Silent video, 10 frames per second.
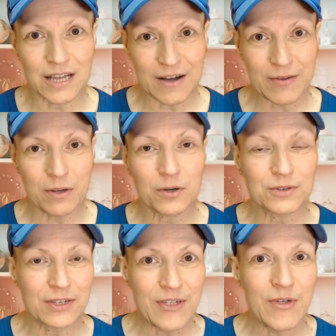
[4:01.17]

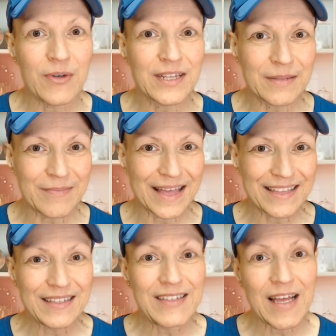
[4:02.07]
downloaded your lead
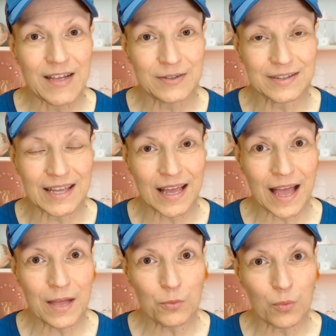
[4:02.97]
magnet title
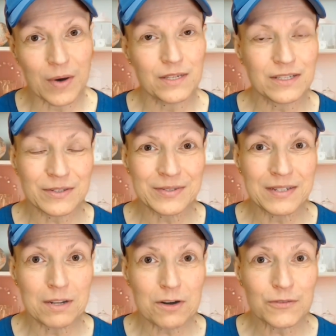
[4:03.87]
and wants to
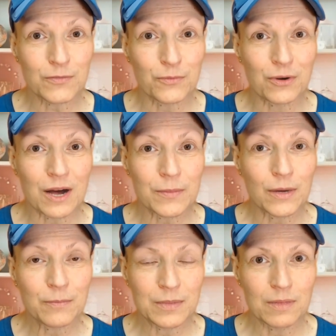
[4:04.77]
solve problem.